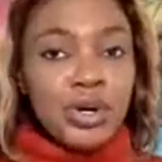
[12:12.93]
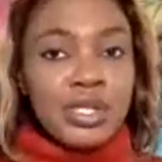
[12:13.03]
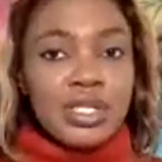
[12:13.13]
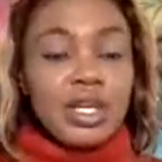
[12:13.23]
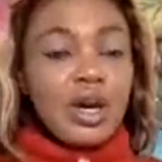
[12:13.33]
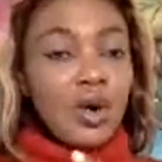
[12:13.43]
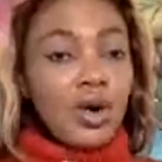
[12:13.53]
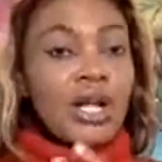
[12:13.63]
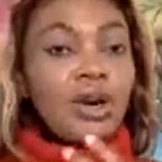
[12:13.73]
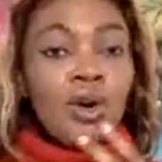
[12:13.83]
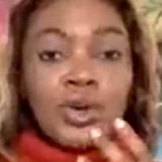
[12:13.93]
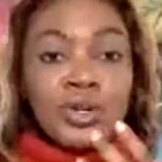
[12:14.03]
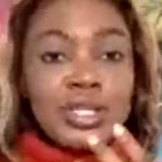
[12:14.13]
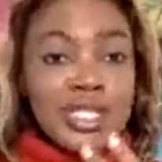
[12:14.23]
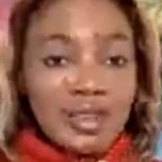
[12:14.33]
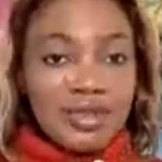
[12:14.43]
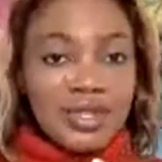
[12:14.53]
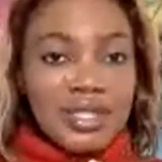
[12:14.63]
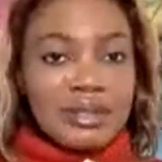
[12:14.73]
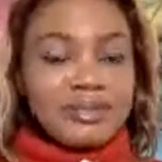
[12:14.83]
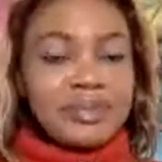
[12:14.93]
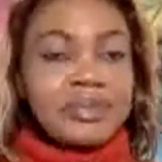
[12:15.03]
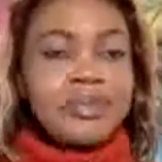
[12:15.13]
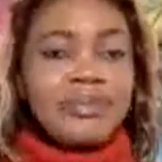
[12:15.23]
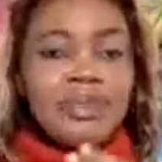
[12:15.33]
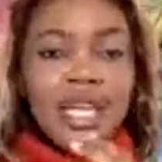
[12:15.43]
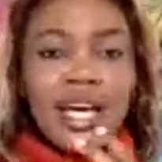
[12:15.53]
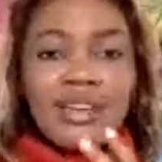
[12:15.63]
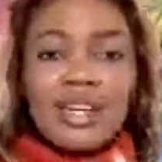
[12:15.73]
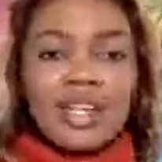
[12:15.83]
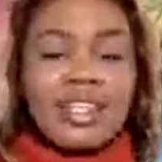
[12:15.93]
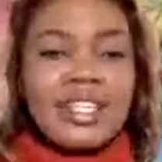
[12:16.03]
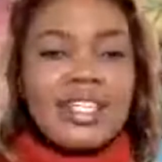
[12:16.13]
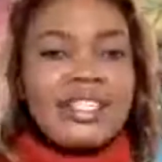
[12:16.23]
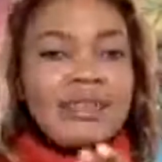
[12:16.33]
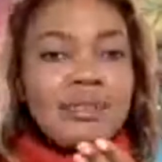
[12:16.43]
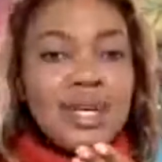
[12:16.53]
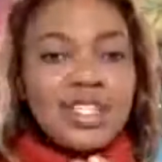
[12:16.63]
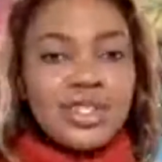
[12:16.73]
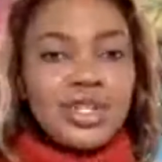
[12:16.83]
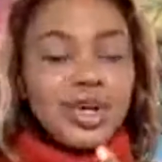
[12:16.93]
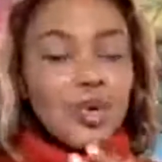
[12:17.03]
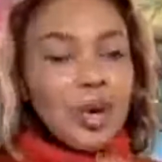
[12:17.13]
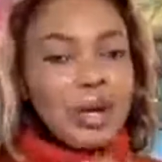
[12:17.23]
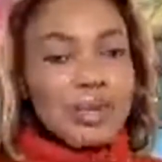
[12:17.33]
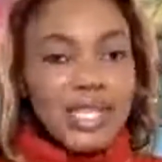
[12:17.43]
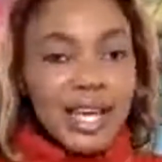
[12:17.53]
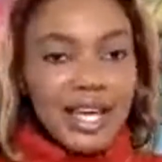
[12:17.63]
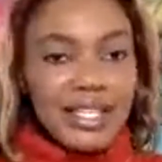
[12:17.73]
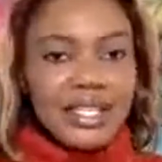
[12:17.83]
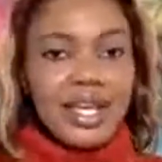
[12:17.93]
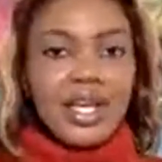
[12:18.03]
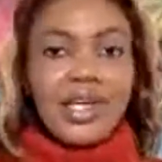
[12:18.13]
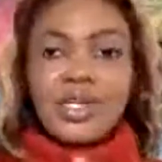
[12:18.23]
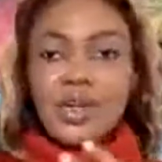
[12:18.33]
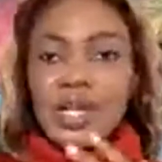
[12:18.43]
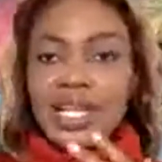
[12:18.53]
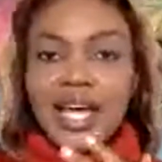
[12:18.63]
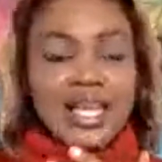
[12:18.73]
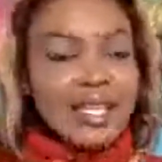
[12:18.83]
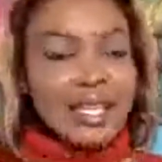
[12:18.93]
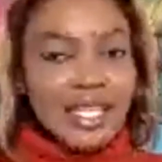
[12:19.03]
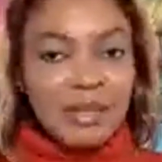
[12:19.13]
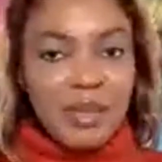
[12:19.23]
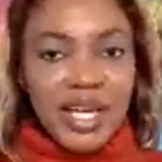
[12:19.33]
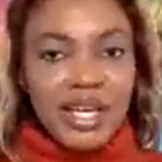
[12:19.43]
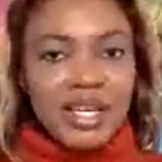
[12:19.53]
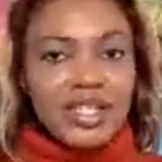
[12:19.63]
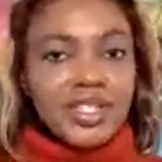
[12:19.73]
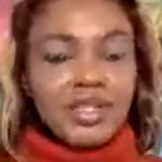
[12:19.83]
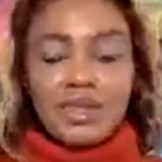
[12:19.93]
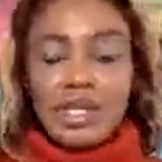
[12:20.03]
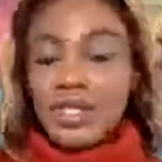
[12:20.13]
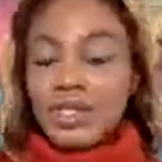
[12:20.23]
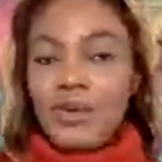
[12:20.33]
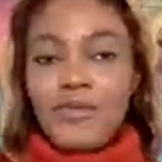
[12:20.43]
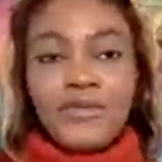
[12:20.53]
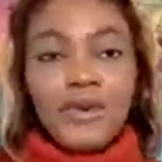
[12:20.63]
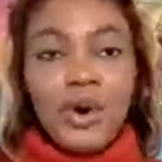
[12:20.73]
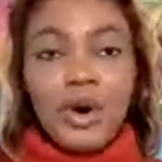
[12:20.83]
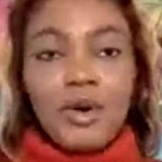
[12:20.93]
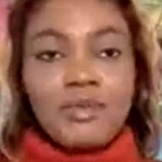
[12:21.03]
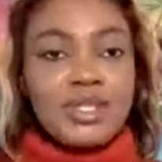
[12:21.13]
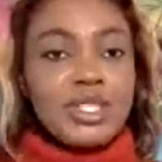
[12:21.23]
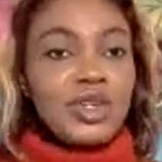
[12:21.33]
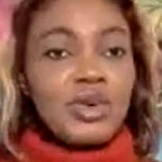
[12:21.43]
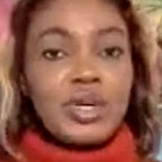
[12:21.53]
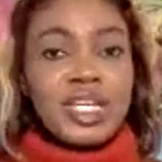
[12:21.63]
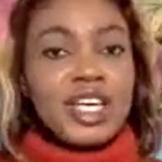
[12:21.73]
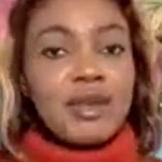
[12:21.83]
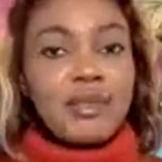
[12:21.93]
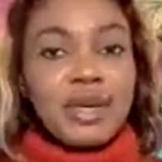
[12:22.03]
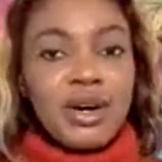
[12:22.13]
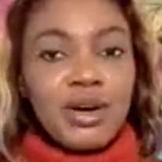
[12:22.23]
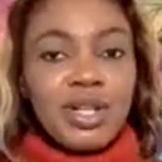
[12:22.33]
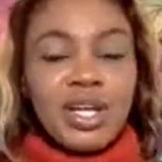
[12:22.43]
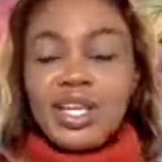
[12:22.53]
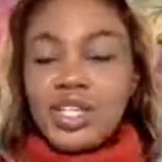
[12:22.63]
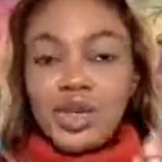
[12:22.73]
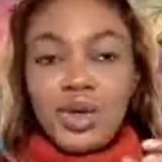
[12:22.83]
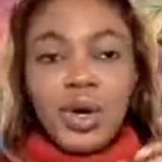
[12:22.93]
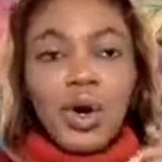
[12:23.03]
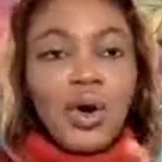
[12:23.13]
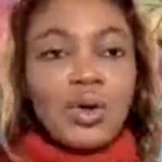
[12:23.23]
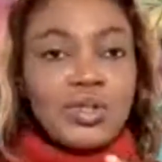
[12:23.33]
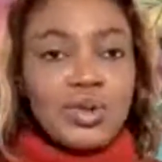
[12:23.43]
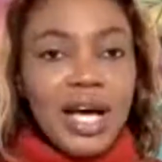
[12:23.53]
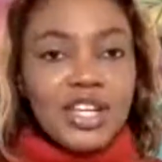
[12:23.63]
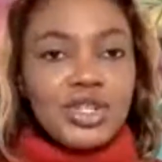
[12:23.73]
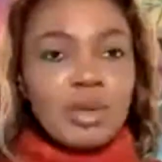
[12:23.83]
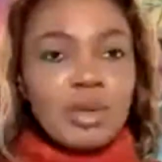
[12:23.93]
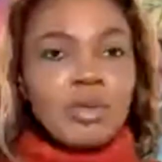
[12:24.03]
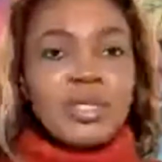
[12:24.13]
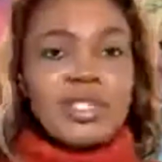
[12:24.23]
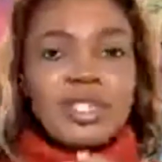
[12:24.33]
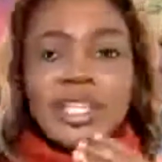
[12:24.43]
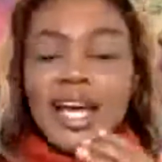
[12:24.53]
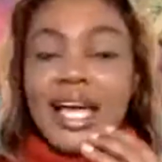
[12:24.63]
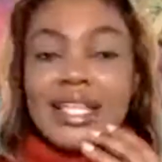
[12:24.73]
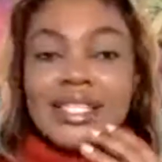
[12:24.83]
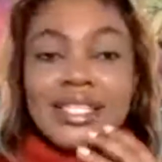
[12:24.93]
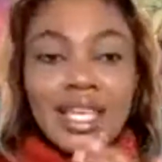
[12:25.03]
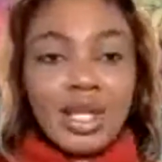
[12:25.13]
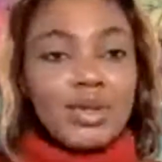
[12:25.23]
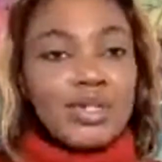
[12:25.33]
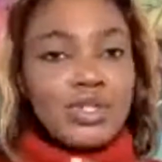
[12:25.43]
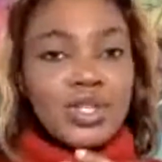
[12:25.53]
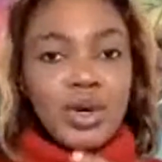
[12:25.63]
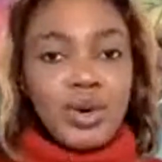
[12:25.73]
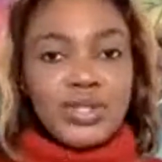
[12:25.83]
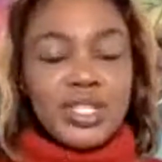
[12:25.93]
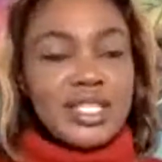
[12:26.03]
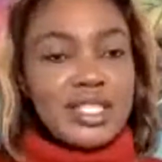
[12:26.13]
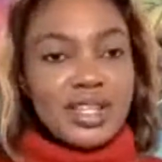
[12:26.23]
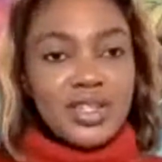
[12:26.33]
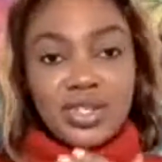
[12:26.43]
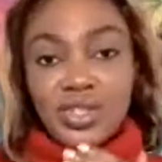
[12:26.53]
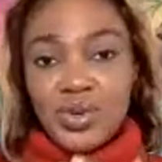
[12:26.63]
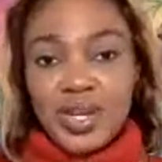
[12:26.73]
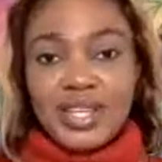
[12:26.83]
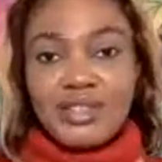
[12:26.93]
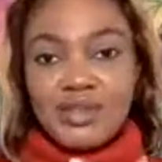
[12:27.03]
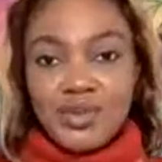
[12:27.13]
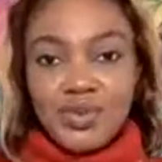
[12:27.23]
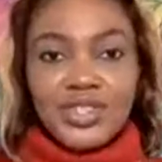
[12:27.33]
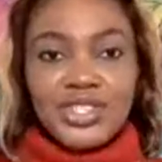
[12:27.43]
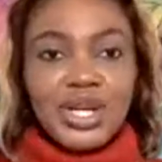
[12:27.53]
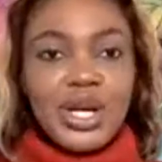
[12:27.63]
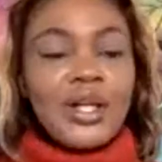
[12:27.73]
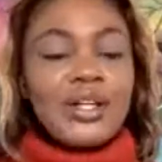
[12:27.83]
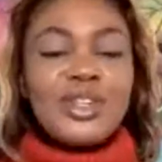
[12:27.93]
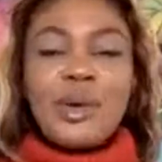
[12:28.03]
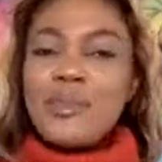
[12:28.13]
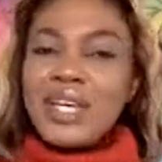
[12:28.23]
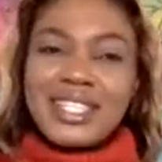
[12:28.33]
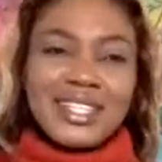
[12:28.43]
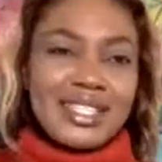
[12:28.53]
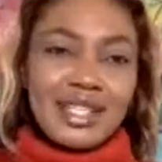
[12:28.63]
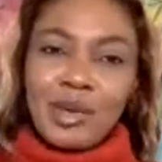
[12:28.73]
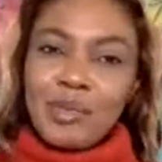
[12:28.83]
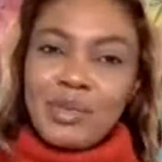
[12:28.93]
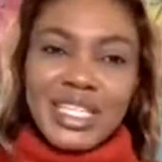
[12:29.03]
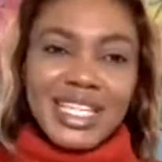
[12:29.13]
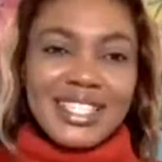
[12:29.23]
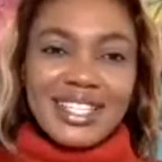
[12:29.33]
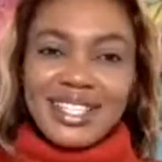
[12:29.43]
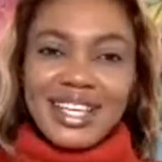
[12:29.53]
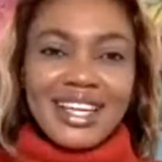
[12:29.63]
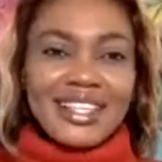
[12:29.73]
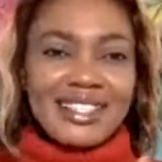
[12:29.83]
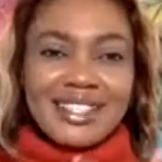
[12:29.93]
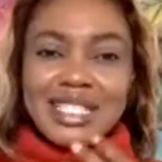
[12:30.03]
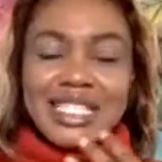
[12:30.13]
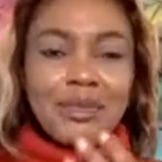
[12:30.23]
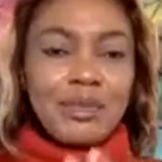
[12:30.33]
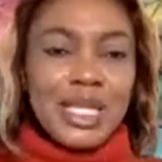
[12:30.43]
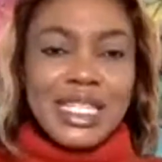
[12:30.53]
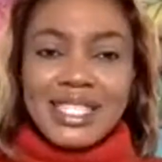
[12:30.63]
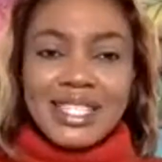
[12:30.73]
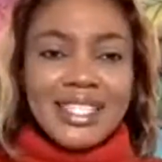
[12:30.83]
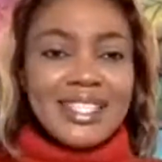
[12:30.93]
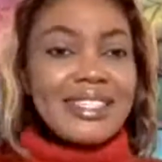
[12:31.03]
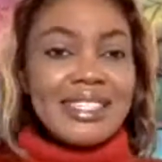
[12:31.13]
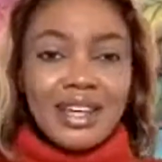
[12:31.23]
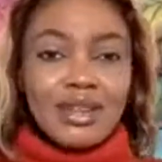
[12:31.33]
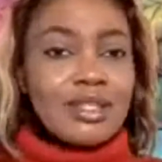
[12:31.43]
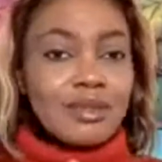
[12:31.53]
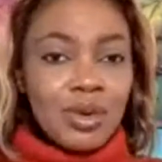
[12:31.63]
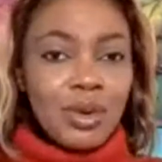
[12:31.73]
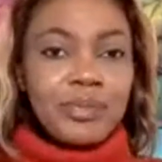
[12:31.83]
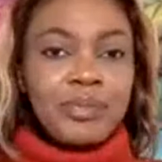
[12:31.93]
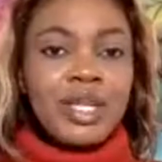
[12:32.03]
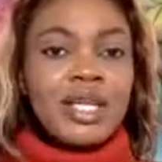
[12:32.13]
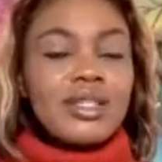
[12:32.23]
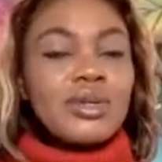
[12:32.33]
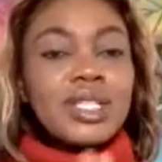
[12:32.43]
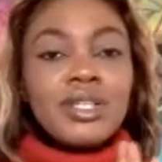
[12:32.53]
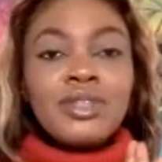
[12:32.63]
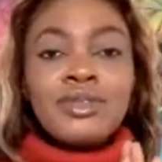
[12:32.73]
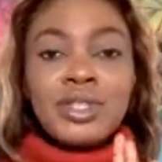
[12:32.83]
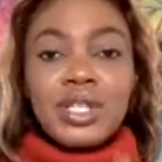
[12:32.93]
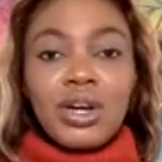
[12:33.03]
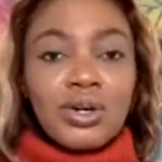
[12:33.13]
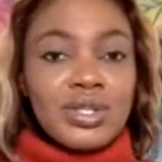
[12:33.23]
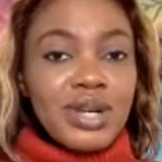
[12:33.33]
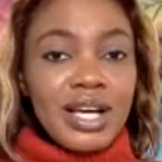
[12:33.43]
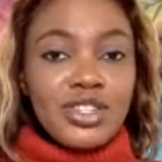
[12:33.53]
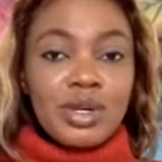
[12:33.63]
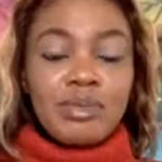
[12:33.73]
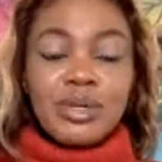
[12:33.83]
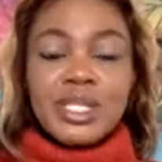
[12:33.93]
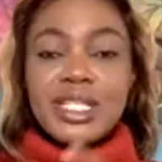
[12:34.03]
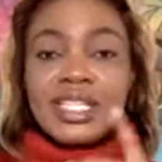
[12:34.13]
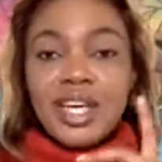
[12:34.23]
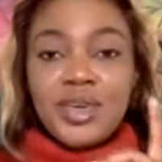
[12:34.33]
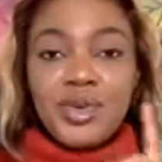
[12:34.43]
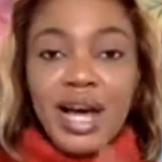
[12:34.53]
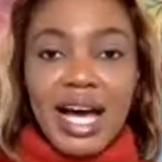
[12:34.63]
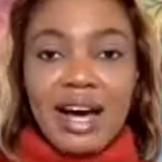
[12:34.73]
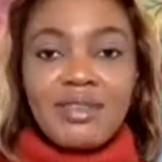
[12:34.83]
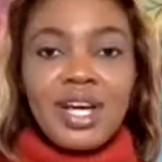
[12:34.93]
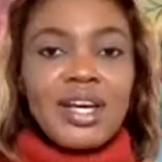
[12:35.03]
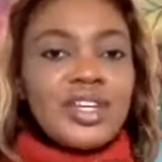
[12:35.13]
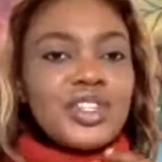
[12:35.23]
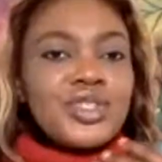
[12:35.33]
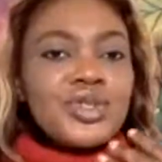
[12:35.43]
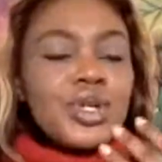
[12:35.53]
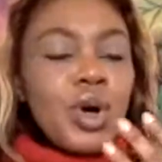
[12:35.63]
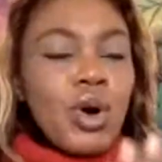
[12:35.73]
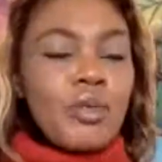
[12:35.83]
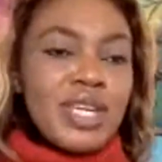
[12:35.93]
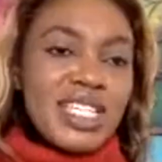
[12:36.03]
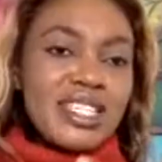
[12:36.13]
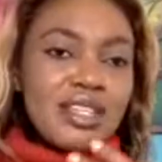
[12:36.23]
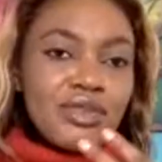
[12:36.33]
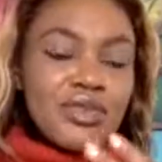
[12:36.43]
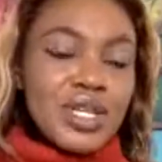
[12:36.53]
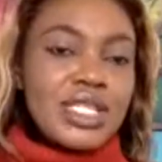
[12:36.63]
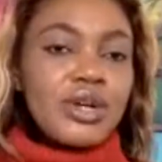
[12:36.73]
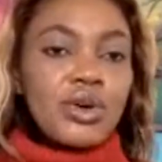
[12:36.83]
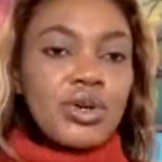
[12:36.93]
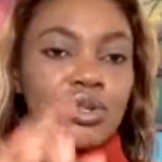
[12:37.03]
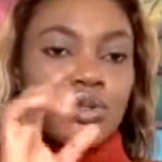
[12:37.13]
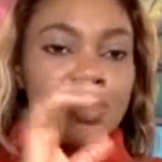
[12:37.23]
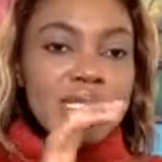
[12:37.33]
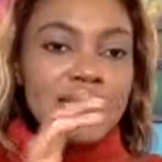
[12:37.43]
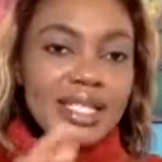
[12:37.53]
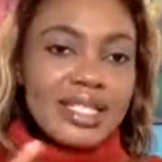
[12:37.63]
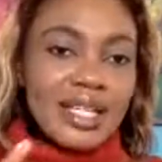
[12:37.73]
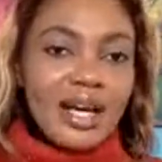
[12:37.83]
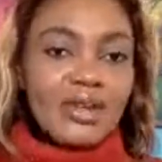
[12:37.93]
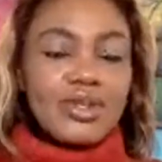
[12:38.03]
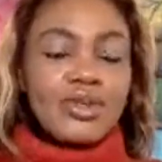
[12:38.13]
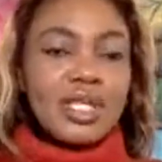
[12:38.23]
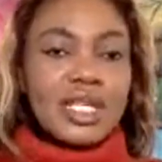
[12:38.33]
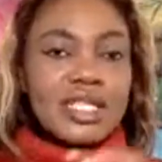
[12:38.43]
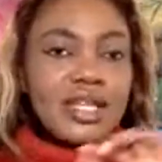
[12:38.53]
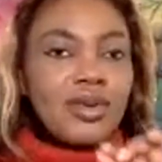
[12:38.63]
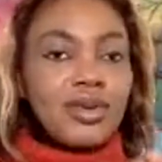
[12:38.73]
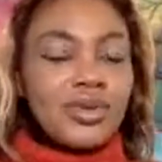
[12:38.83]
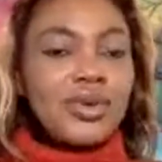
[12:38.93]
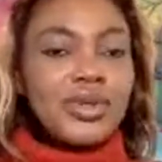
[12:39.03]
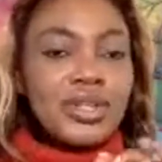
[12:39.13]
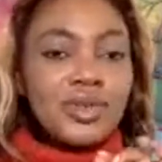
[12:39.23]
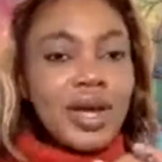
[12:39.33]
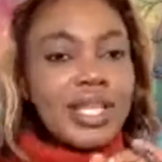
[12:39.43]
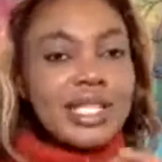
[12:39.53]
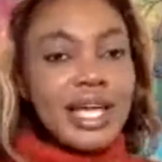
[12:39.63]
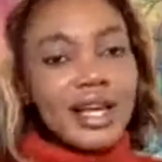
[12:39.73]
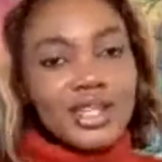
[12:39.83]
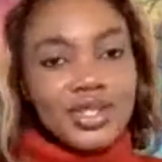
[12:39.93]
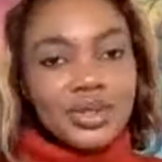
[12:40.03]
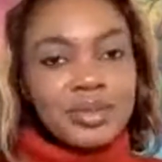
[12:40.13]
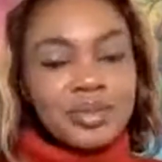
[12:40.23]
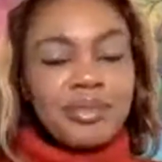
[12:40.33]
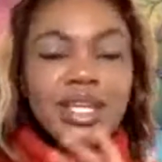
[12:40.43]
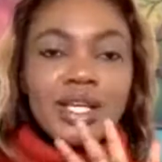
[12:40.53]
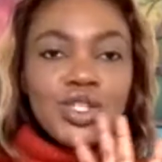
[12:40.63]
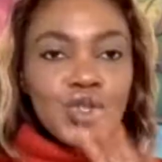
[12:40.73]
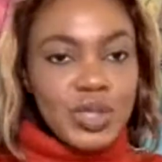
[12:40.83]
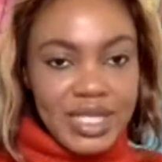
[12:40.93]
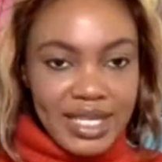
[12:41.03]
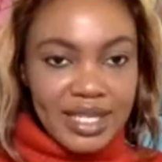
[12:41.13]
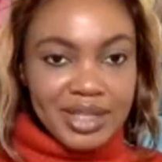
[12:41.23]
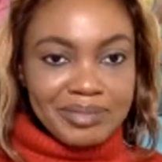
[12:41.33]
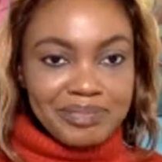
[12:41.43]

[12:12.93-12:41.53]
and your product or your. Another thing is, make sure your website, your landing page, your forms, your email, your call to action buttons are tailored to the audience that you're trying to reach. Don't make things complicated, guys. Simplicity sells more. So even the call to action button that you have should come in different colors out so that they will know the right action to take.